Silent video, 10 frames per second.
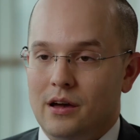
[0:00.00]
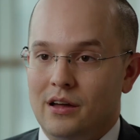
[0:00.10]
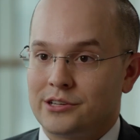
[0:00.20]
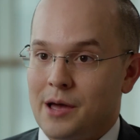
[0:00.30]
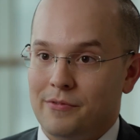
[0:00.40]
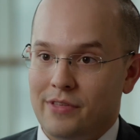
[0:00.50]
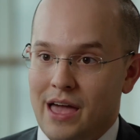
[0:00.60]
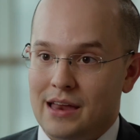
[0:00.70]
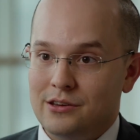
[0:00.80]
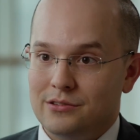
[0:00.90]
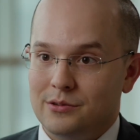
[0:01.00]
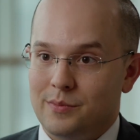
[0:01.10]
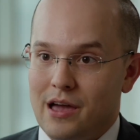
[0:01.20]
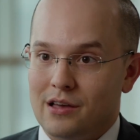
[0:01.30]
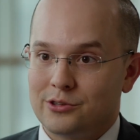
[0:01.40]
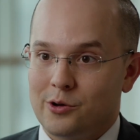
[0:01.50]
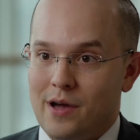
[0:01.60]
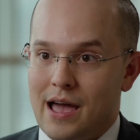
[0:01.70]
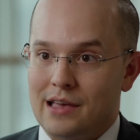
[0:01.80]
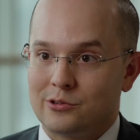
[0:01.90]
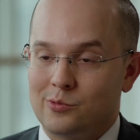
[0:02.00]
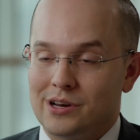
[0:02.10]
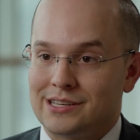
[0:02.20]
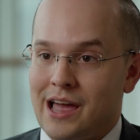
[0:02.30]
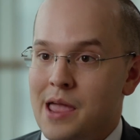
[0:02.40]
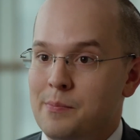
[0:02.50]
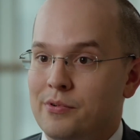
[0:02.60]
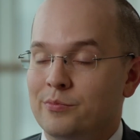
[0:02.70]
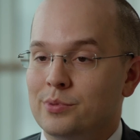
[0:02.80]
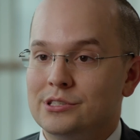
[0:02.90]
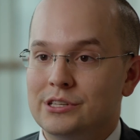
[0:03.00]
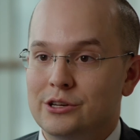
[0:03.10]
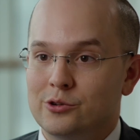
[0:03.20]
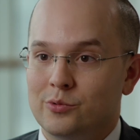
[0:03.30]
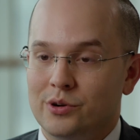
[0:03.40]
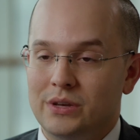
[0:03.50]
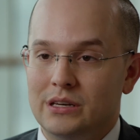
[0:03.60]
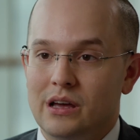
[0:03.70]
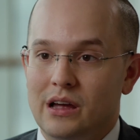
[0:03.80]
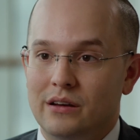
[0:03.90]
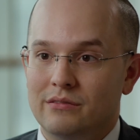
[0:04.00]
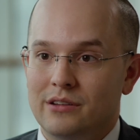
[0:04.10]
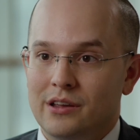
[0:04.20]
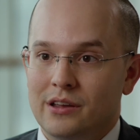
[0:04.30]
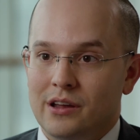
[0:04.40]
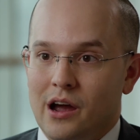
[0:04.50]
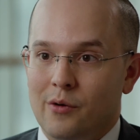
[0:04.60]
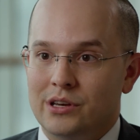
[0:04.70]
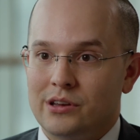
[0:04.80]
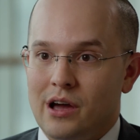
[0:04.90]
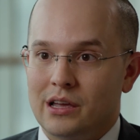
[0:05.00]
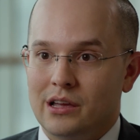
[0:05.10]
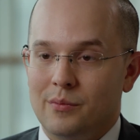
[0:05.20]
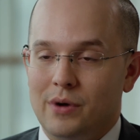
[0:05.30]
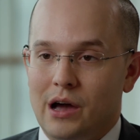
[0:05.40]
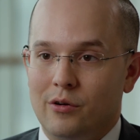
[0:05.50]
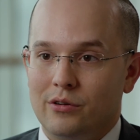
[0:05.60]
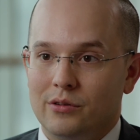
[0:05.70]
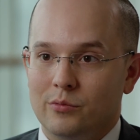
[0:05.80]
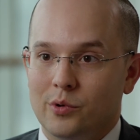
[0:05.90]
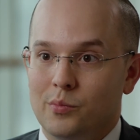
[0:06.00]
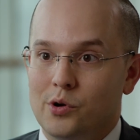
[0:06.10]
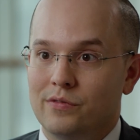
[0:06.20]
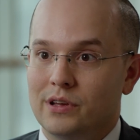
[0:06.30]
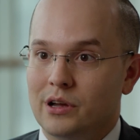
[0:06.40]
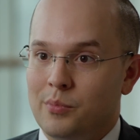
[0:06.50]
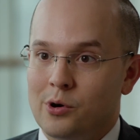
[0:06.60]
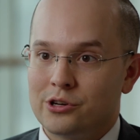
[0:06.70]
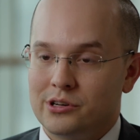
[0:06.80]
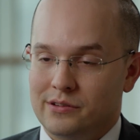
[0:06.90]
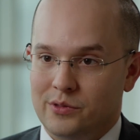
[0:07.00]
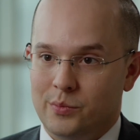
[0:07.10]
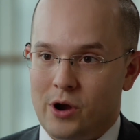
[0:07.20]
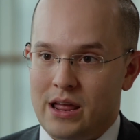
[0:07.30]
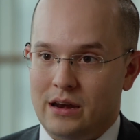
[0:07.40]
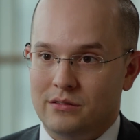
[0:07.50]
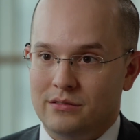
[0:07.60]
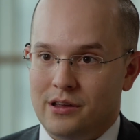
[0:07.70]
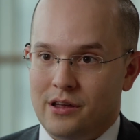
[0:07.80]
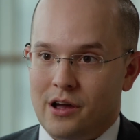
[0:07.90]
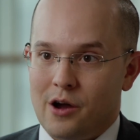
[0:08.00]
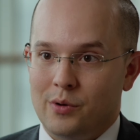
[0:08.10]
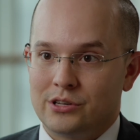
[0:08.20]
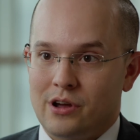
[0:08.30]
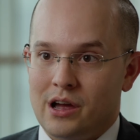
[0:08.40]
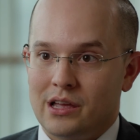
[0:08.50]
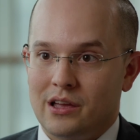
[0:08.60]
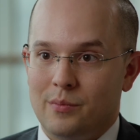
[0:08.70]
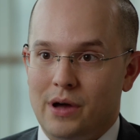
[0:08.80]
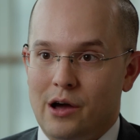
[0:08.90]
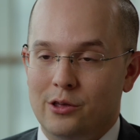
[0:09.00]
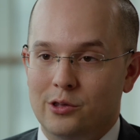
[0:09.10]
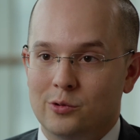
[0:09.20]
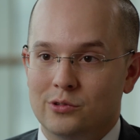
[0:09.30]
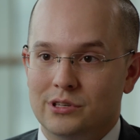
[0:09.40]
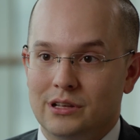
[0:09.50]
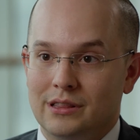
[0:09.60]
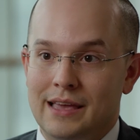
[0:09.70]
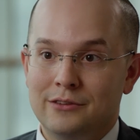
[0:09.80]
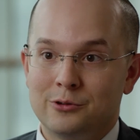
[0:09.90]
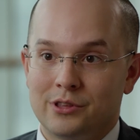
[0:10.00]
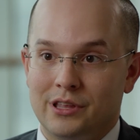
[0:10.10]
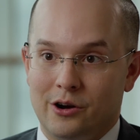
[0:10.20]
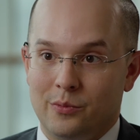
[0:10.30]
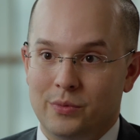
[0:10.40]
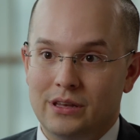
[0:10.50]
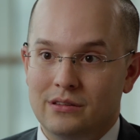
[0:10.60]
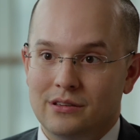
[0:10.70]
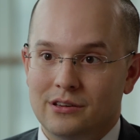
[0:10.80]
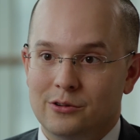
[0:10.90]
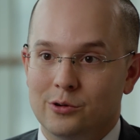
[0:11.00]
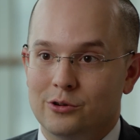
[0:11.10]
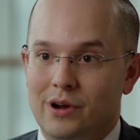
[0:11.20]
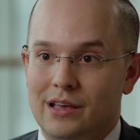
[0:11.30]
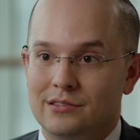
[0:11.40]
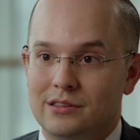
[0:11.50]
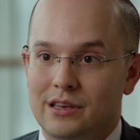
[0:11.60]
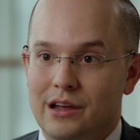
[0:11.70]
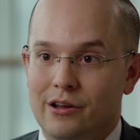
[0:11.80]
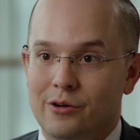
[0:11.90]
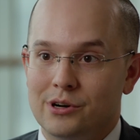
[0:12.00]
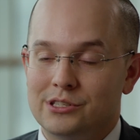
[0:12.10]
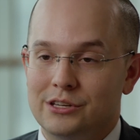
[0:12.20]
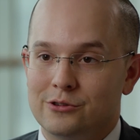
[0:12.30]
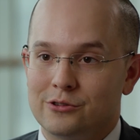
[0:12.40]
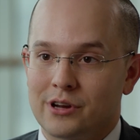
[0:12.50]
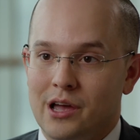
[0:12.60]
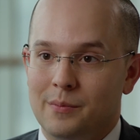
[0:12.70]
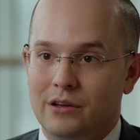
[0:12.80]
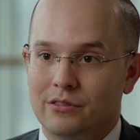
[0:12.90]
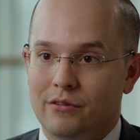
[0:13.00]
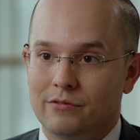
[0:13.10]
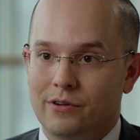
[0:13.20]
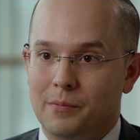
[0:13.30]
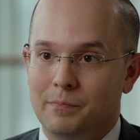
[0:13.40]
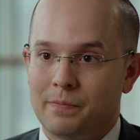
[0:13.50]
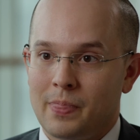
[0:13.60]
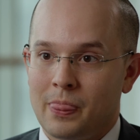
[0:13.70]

On top of that, you may also ask what type of procedure would be done. Are we talking about removing a portion of the brain? Are we talking about using a laser therapy to address the area where seizures are coming from?